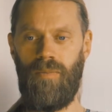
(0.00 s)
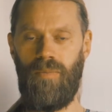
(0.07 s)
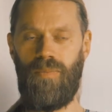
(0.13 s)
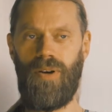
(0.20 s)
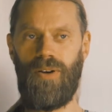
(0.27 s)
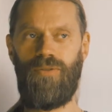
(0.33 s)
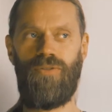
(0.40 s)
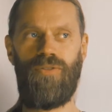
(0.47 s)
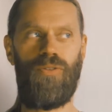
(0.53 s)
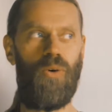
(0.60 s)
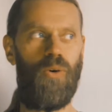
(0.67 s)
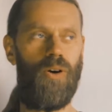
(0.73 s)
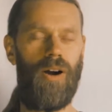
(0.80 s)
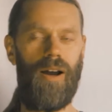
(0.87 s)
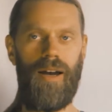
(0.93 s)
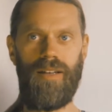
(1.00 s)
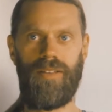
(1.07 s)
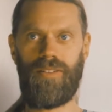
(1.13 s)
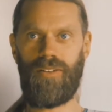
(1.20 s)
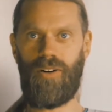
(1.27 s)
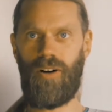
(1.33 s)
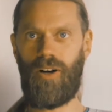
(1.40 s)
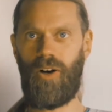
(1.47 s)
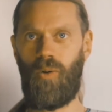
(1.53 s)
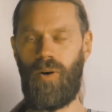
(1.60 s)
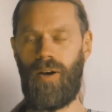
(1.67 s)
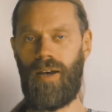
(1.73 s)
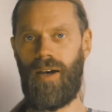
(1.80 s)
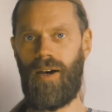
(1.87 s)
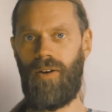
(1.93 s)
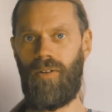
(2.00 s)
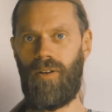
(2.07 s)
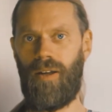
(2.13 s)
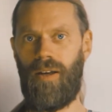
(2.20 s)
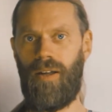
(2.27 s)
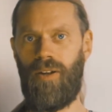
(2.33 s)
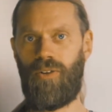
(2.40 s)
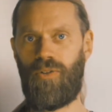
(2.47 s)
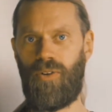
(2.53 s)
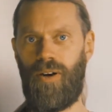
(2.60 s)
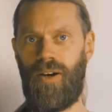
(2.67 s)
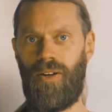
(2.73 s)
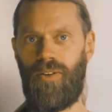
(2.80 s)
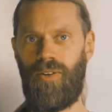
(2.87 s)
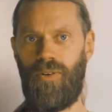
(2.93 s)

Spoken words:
before I start going out and trying